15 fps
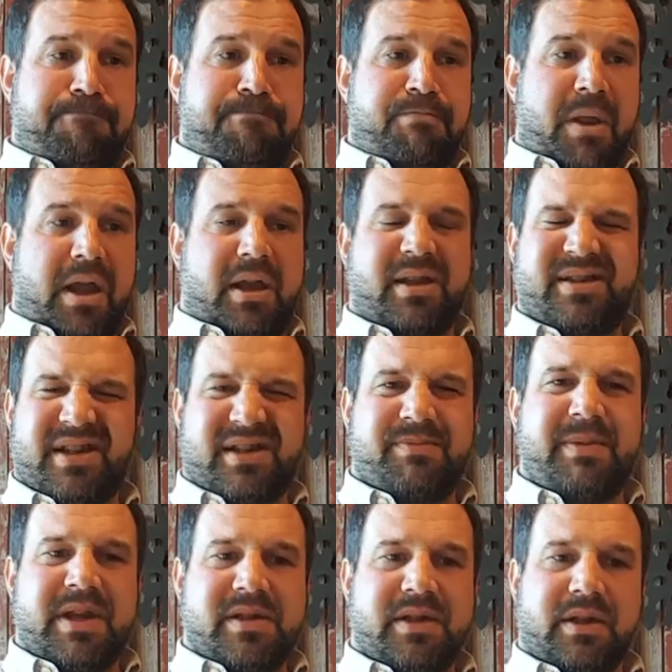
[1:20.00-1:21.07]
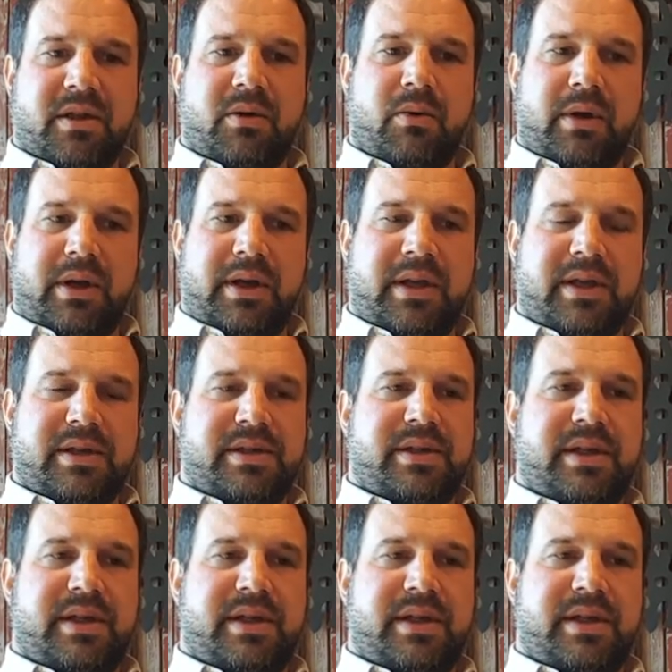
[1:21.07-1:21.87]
Because that's basically what it is.